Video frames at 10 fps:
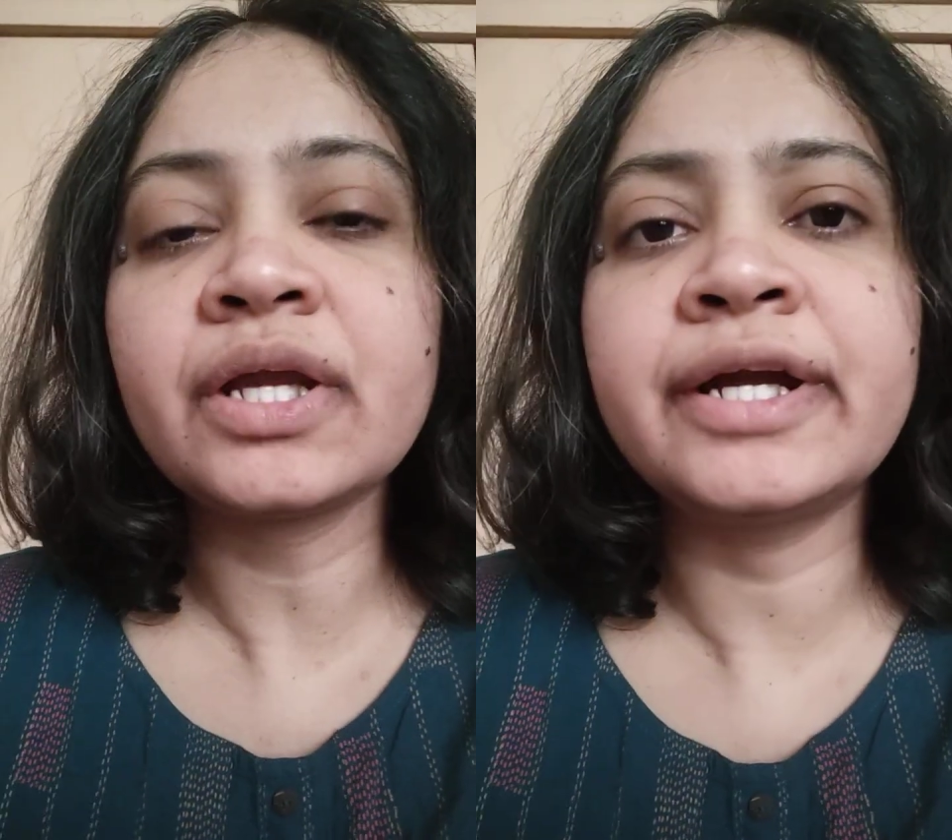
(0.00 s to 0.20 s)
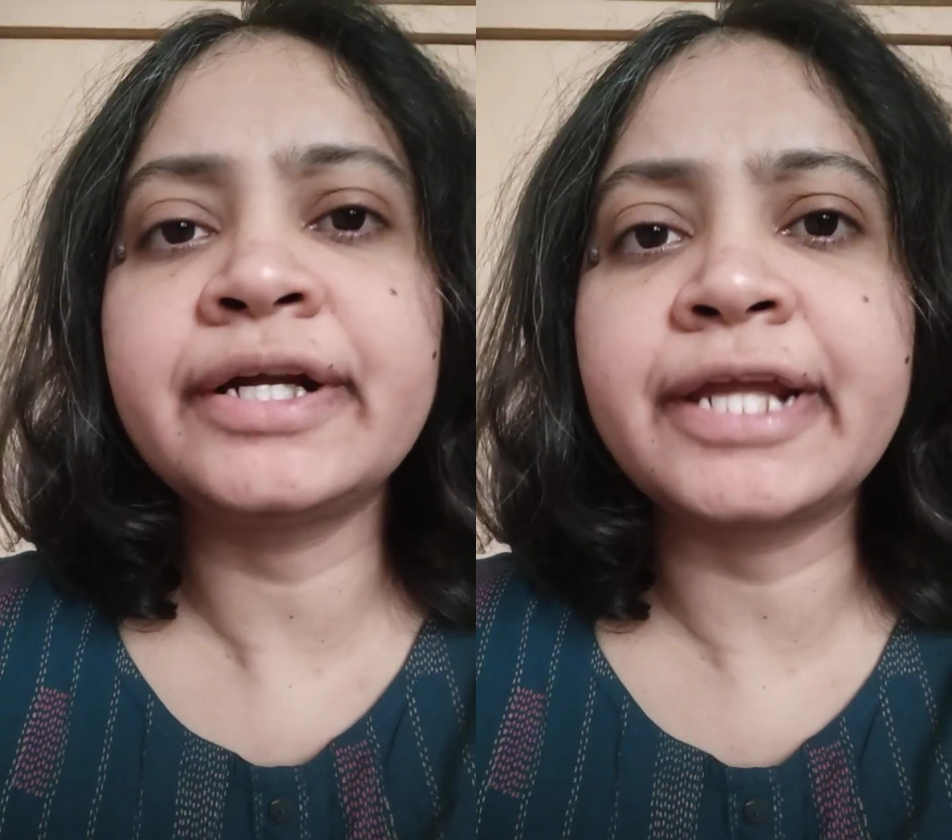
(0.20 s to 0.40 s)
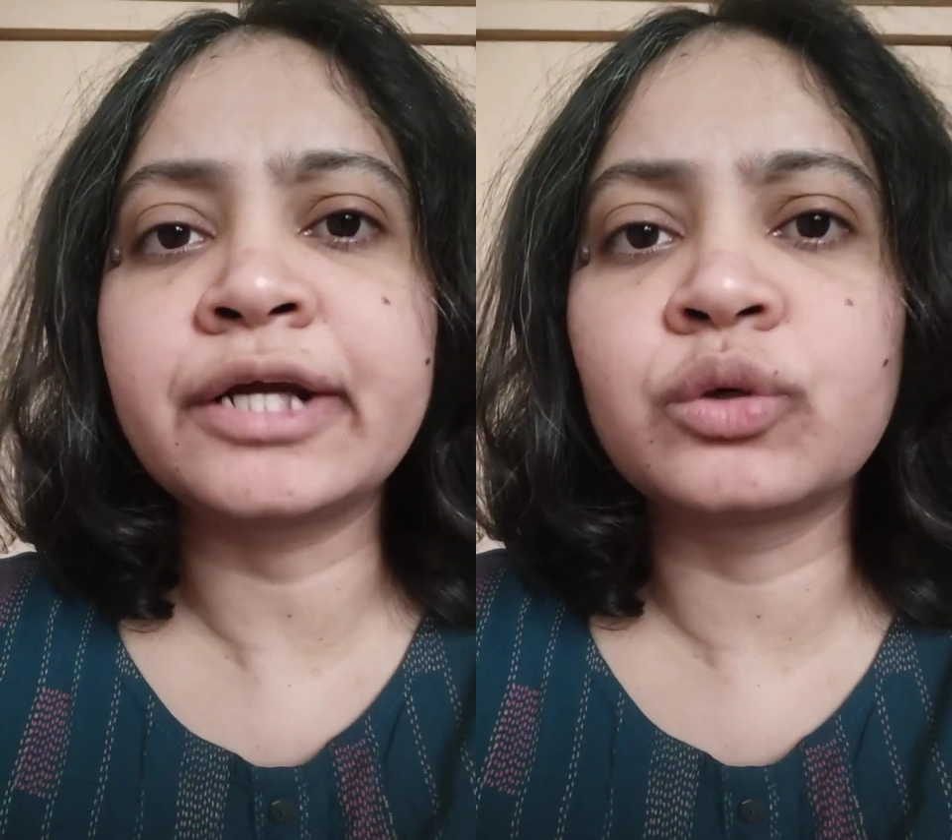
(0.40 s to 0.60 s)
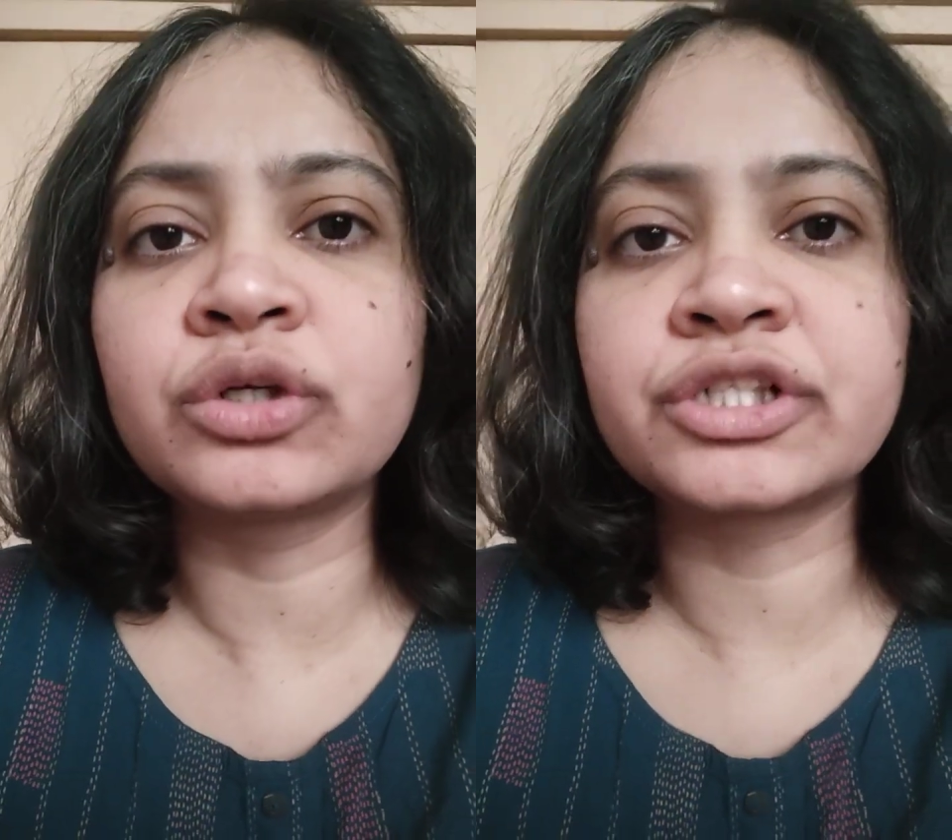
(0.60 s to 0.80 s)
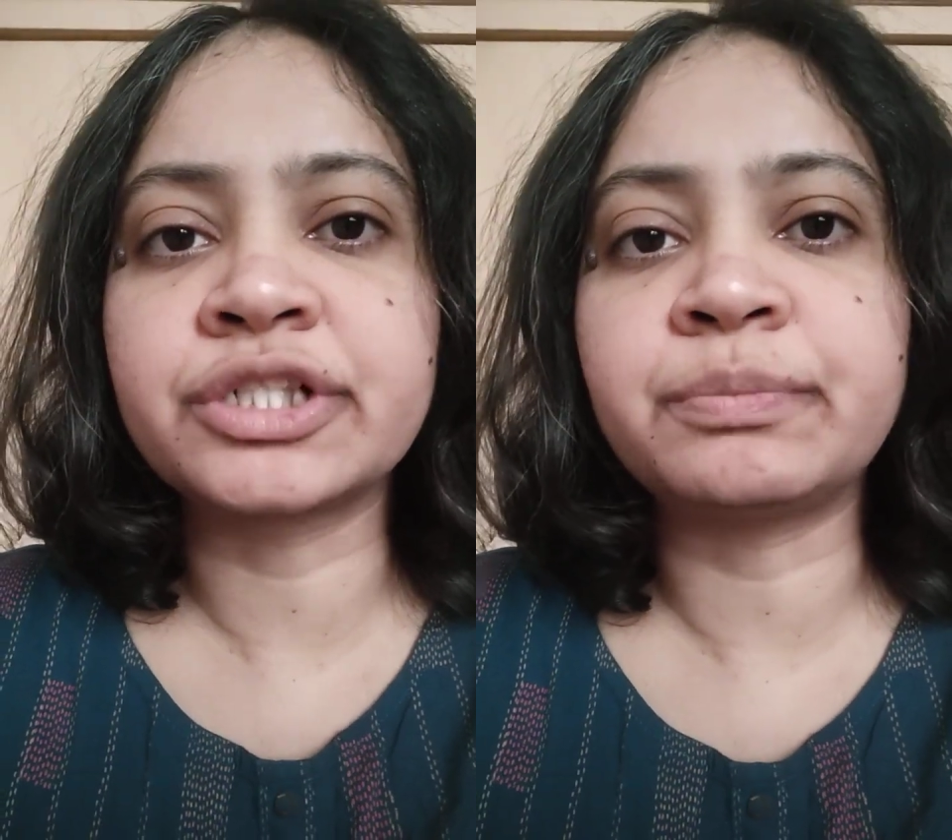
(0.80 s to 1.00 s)
and take
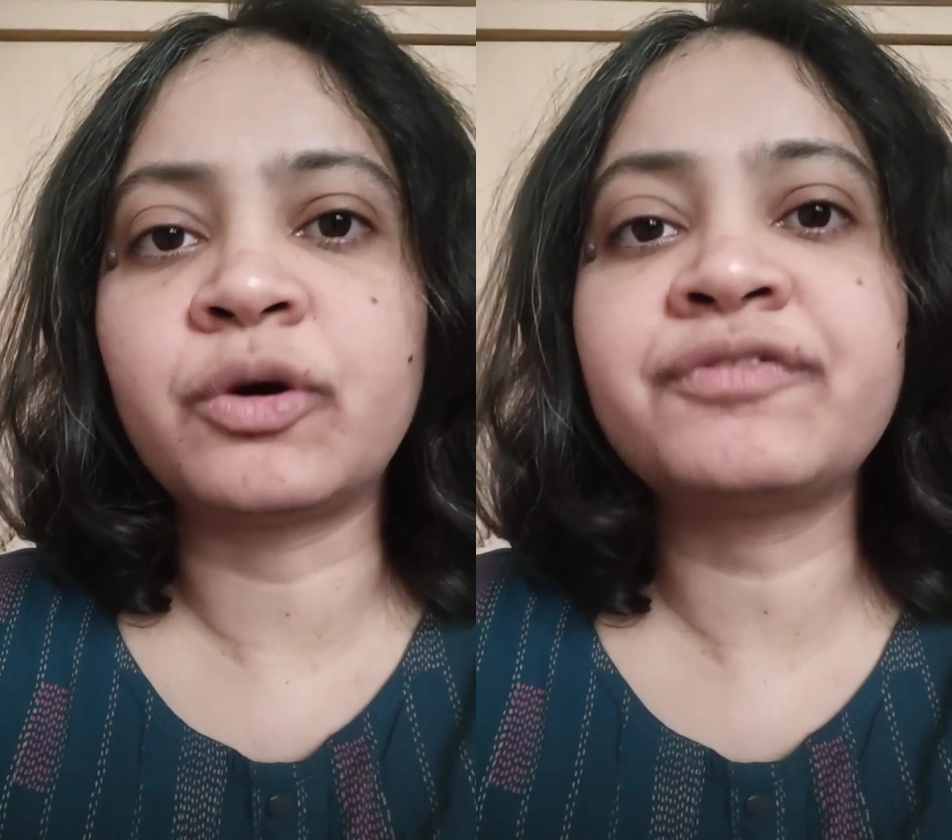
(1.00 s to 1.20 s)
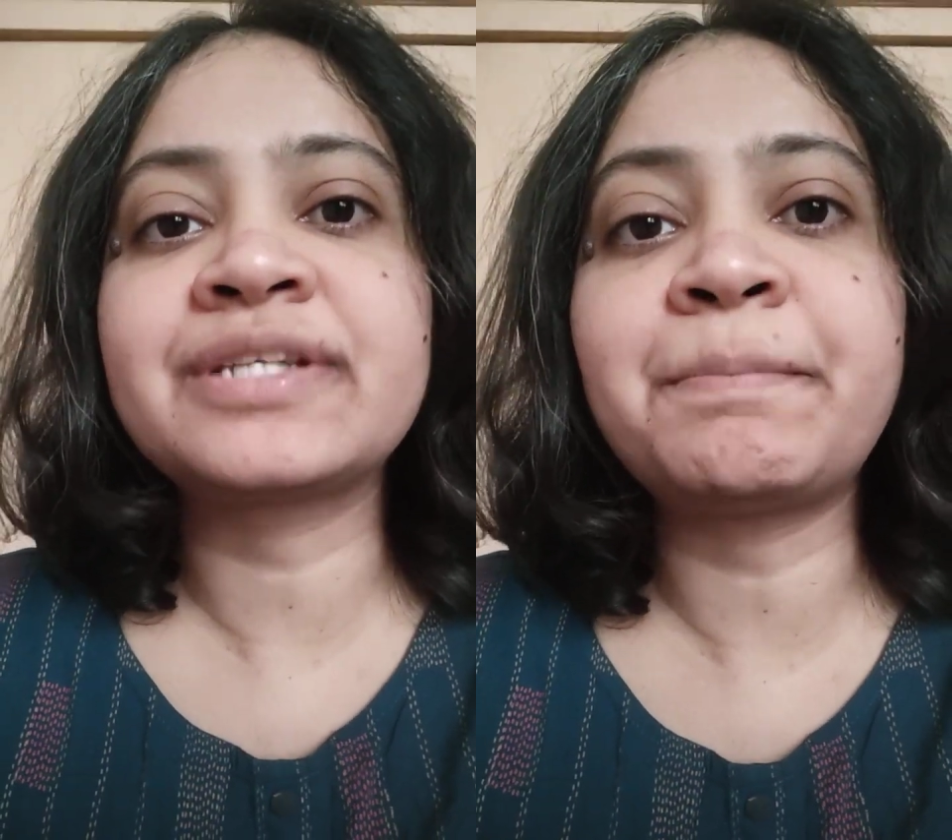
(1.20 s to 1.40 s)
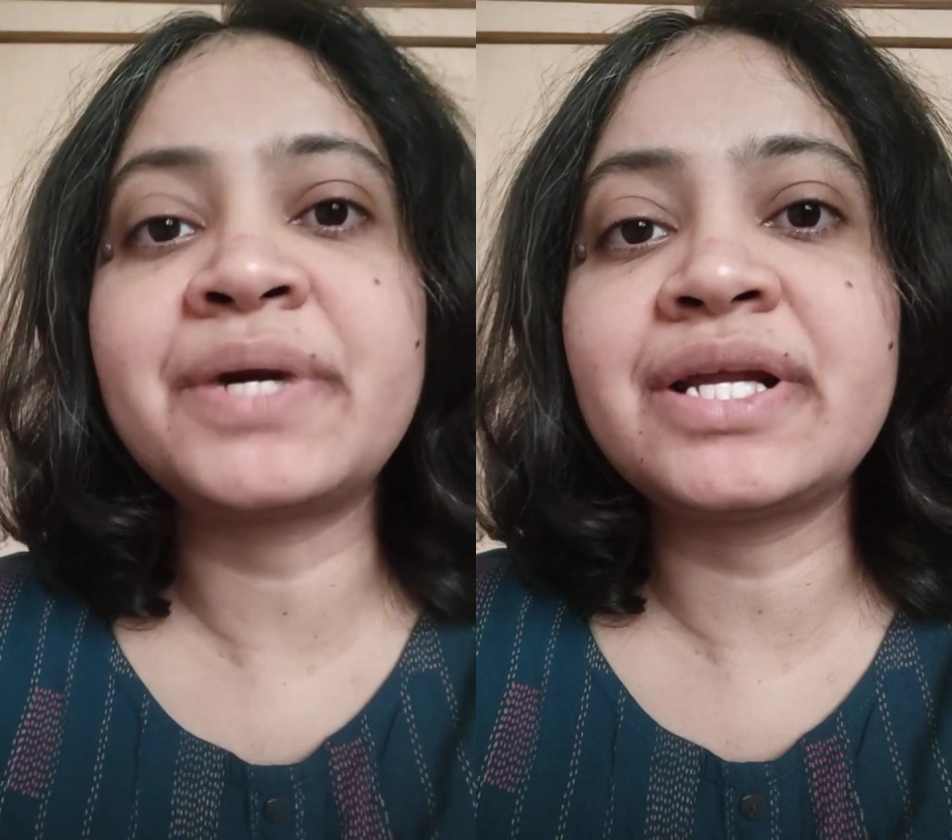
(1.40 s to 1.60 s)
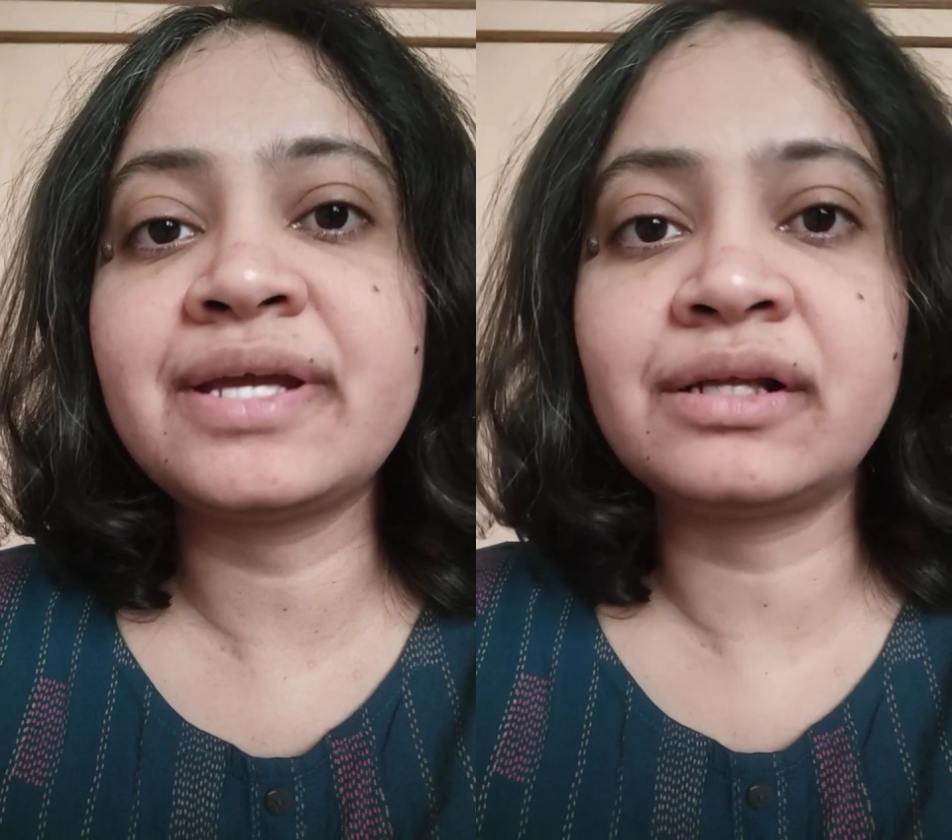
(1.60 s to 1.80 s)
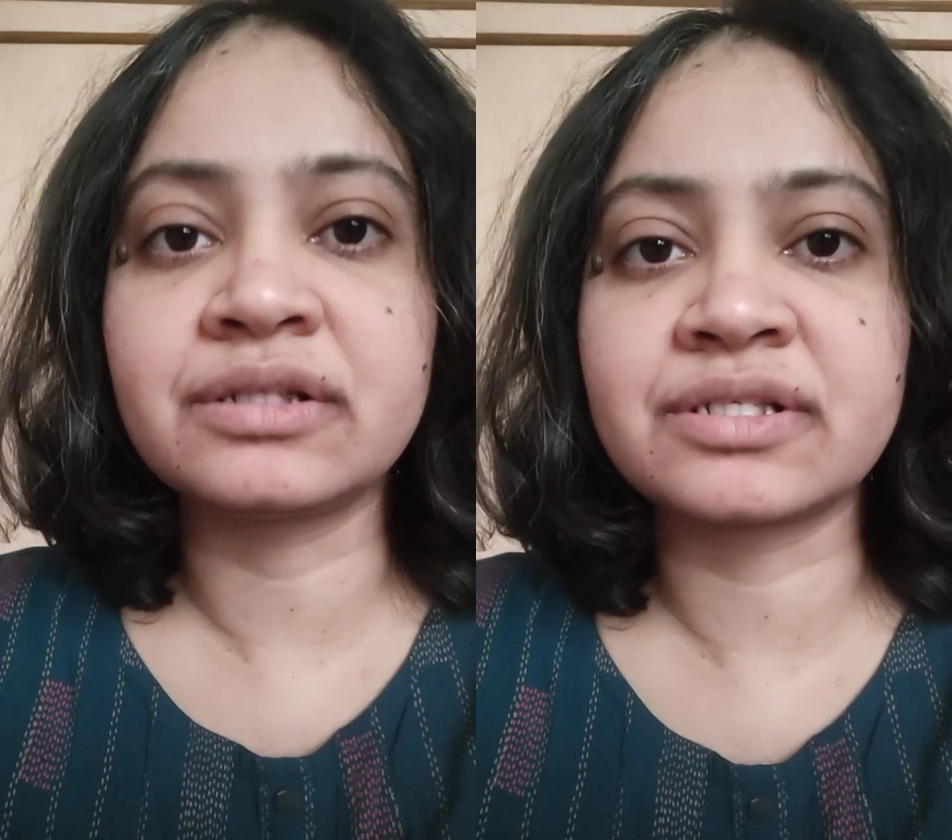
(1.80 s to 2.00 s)
ownership of
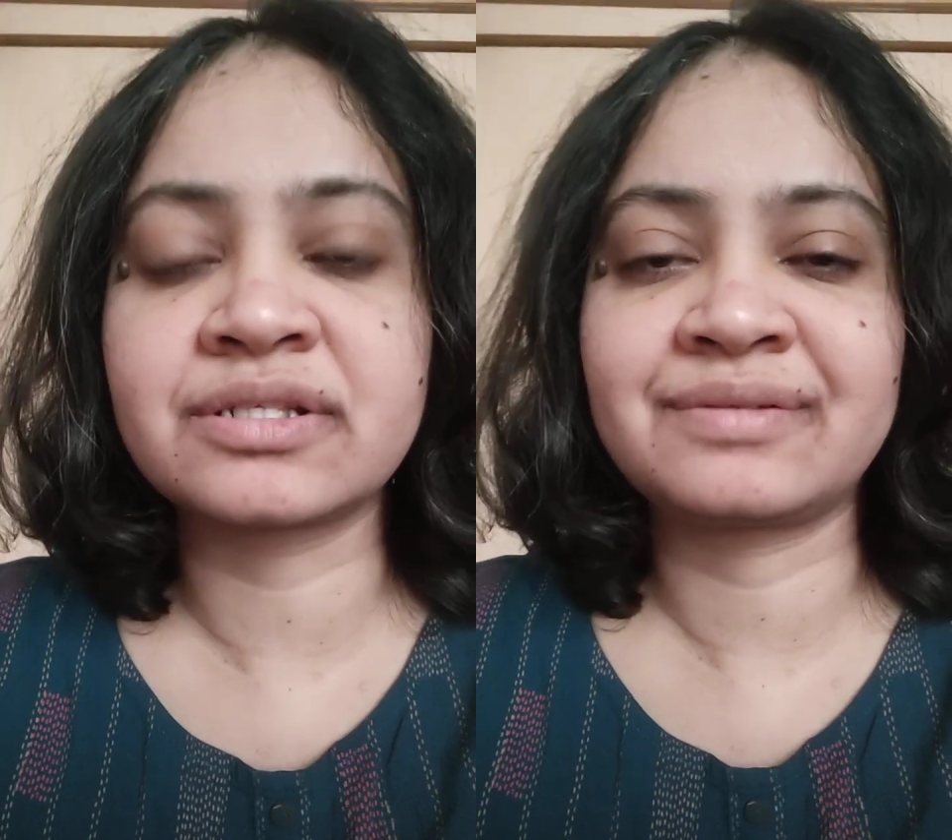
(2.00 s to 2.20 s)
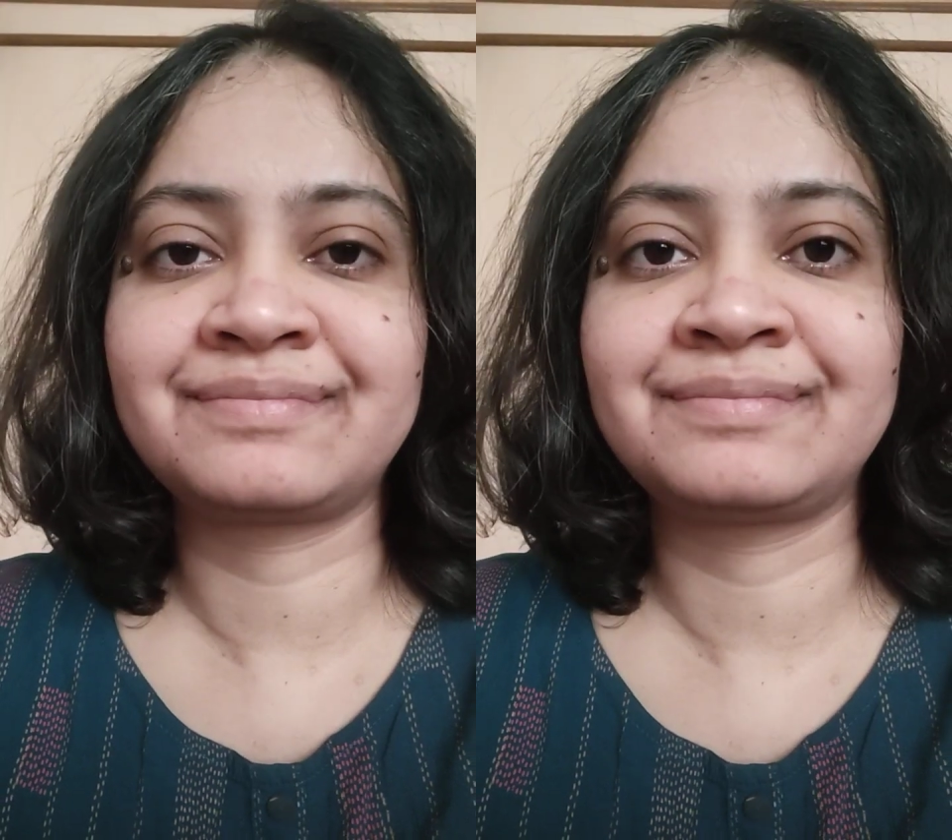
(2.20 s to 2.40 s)
somebody else.